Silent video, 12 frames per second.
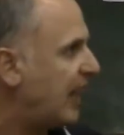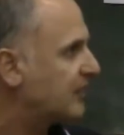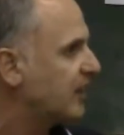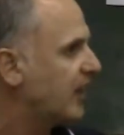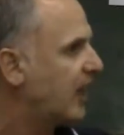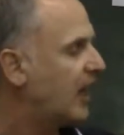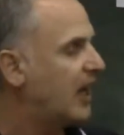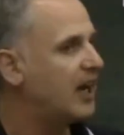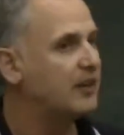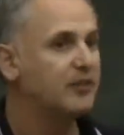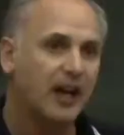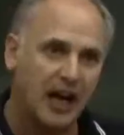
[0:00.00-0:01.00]
that,
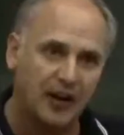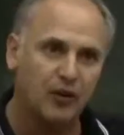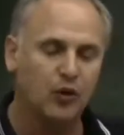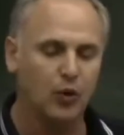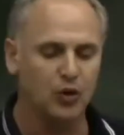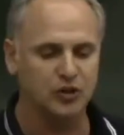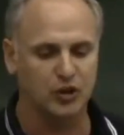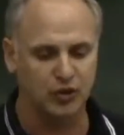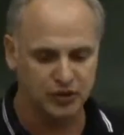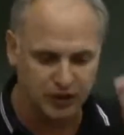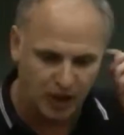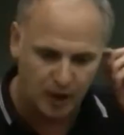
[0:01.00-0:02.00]
and, um, and of course
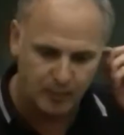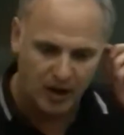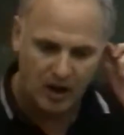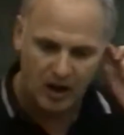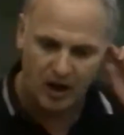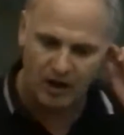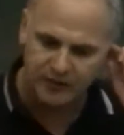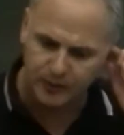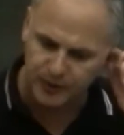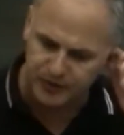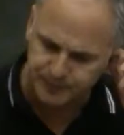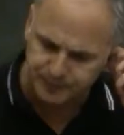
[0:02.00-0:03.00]
across the globe
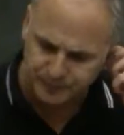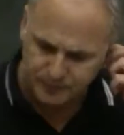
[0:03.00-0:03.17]
afterwards.